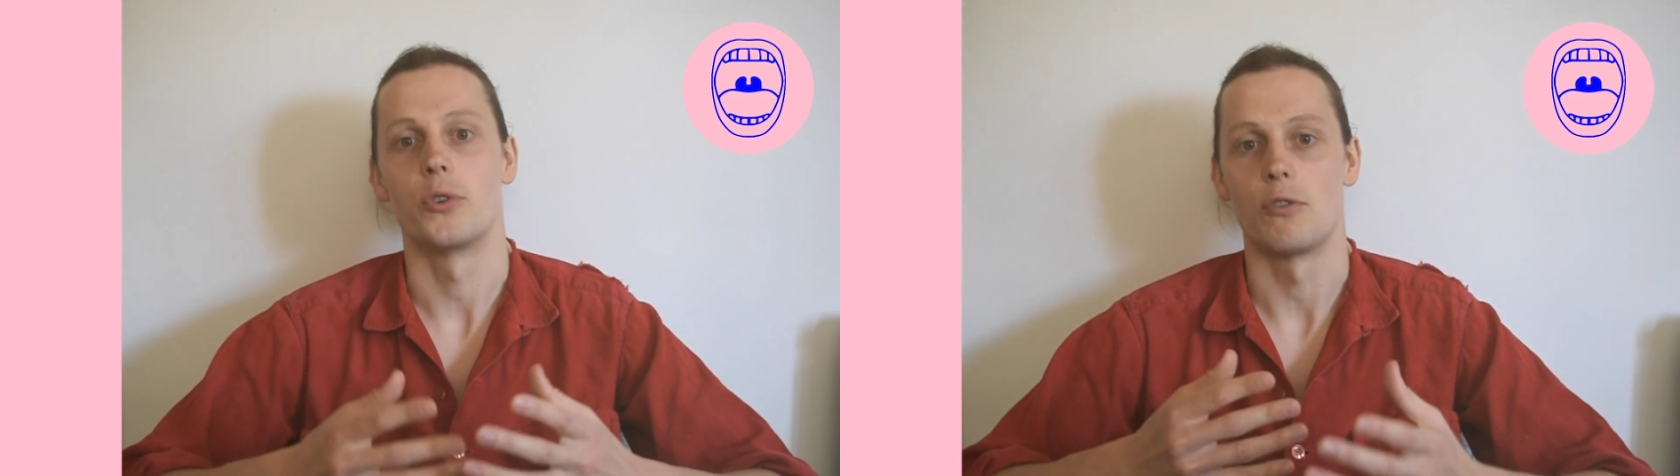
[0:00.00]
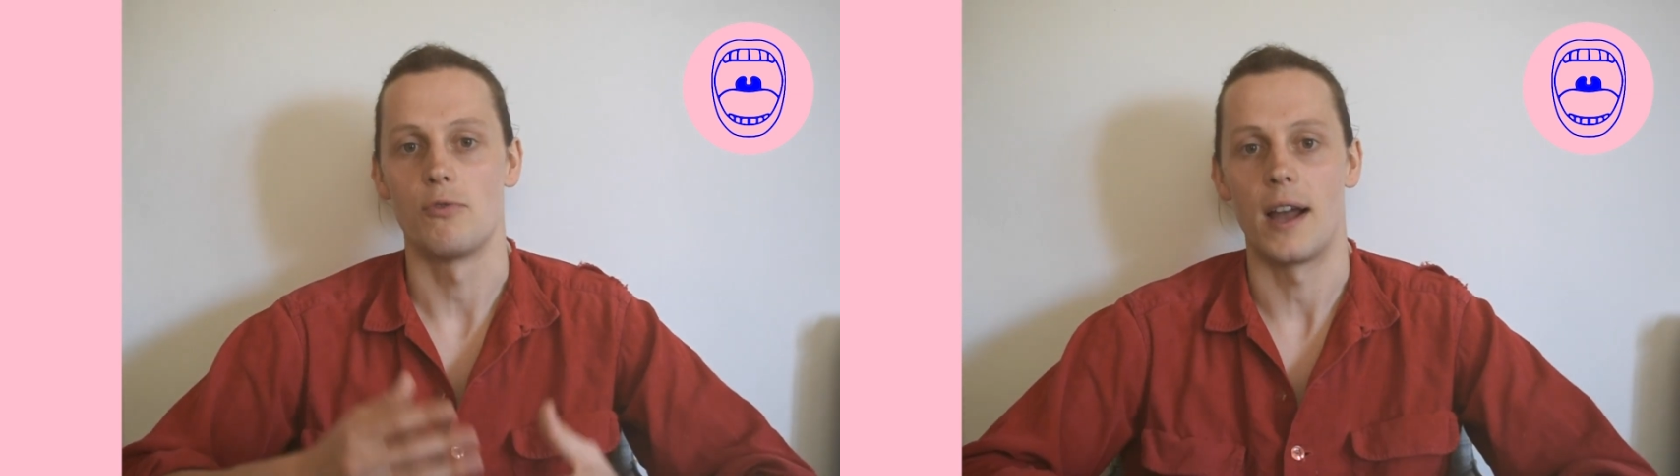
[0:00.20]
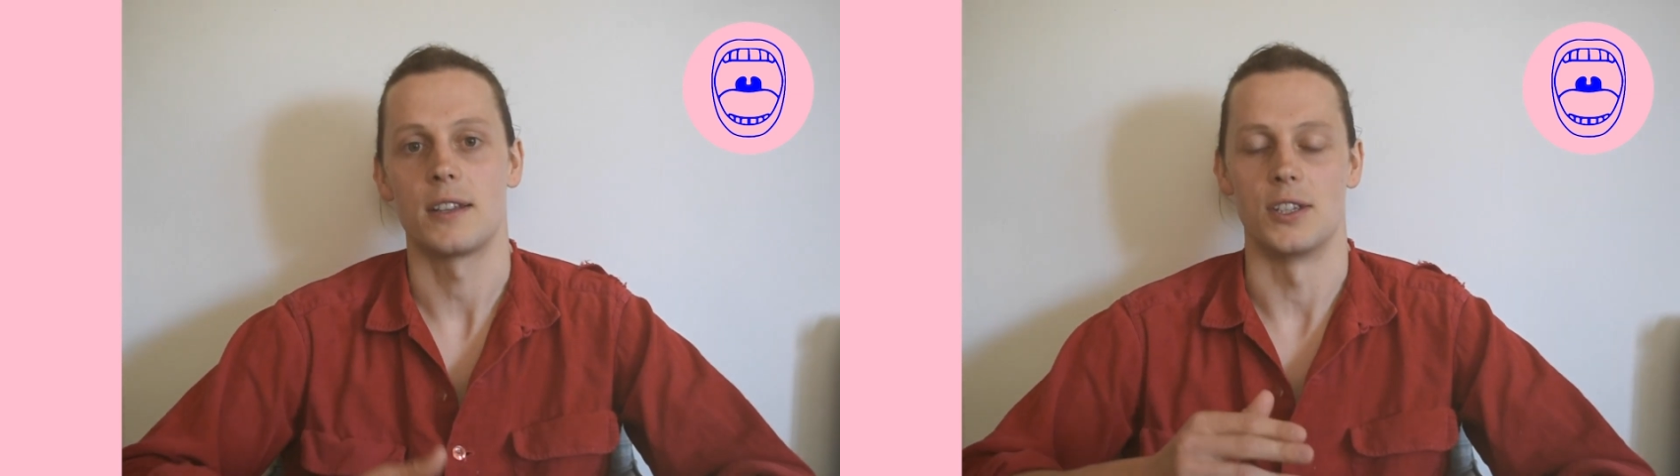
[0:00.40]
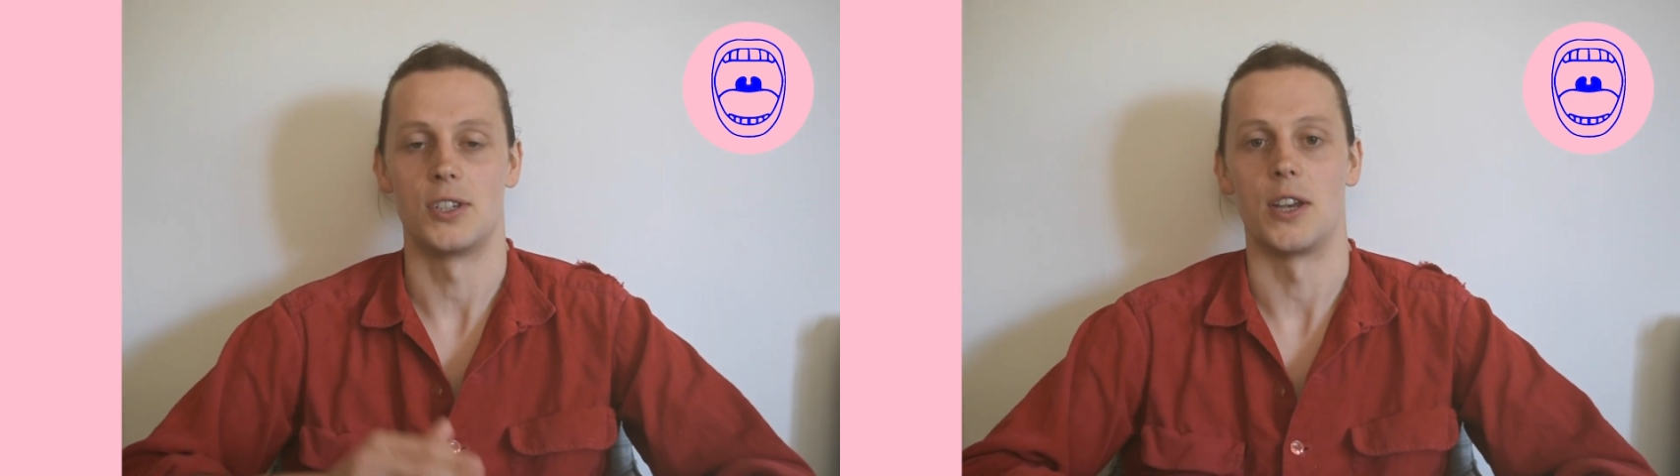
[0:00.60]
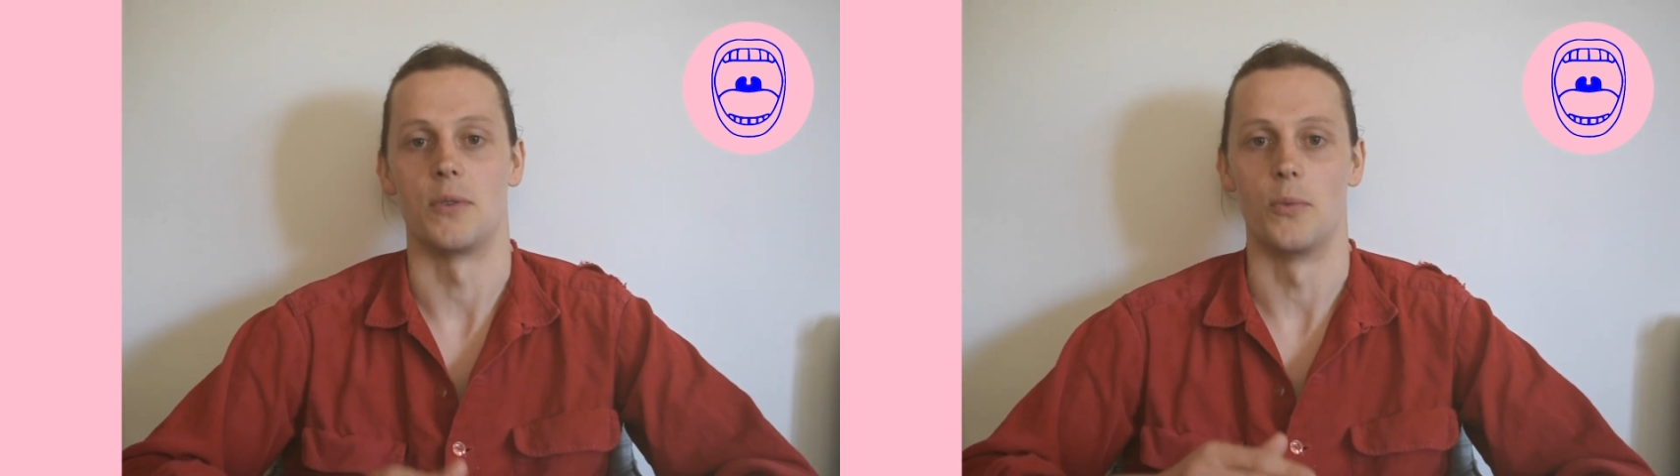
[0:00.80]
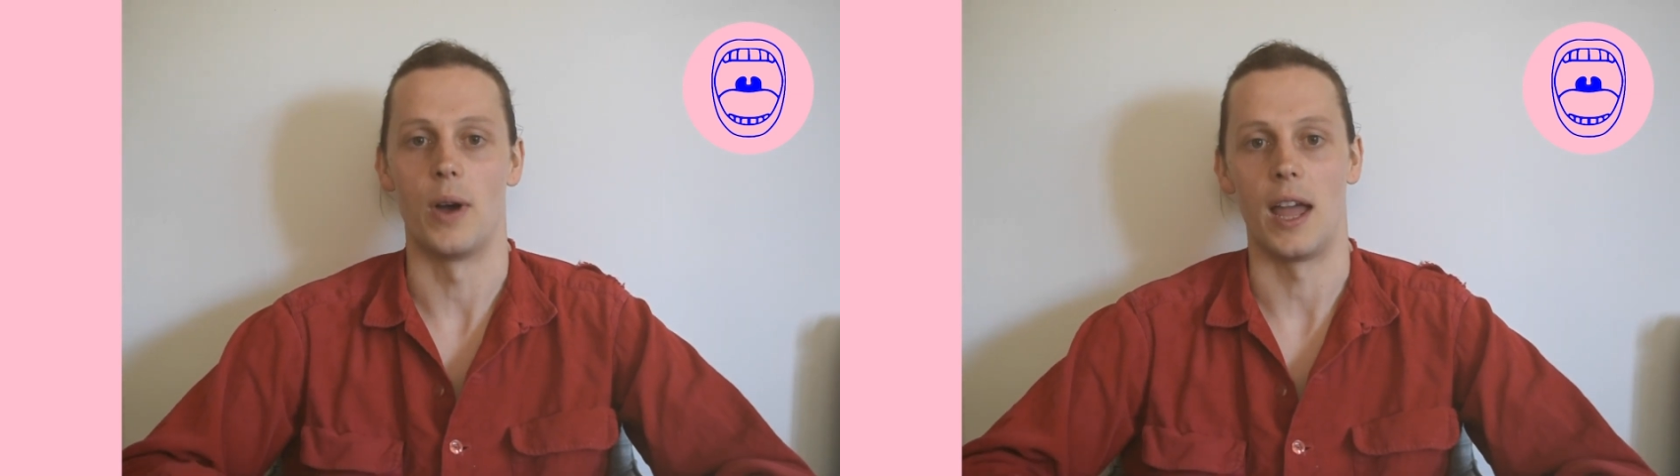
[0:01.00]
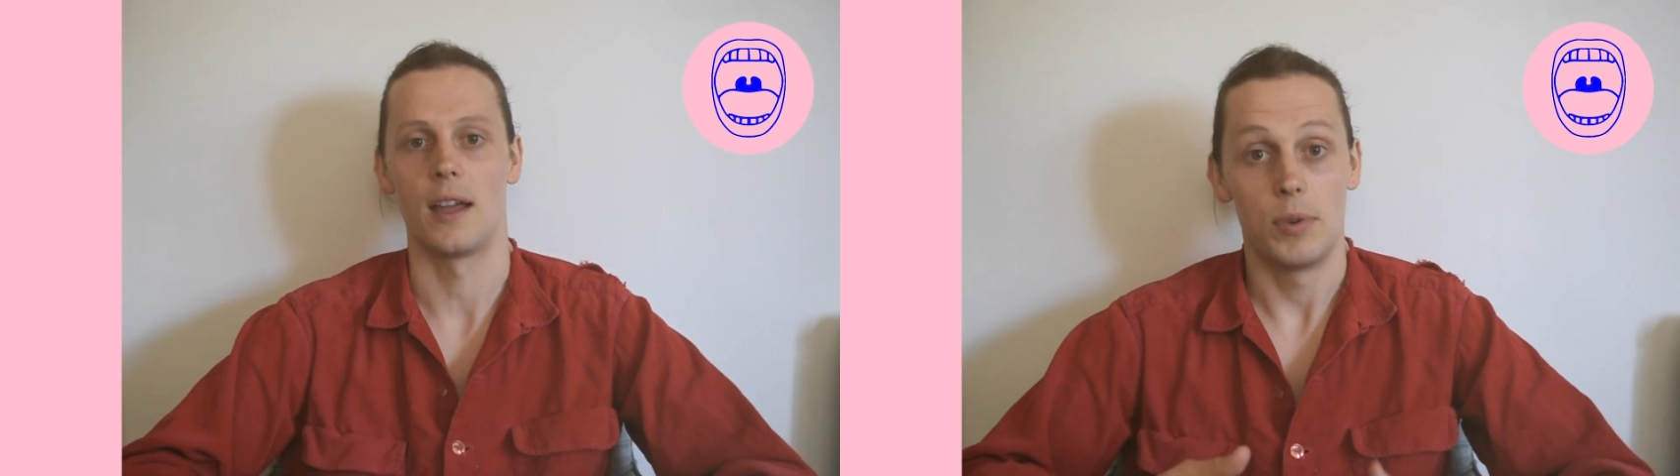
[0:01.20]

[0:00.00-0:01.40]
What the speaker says: direct and genuine way.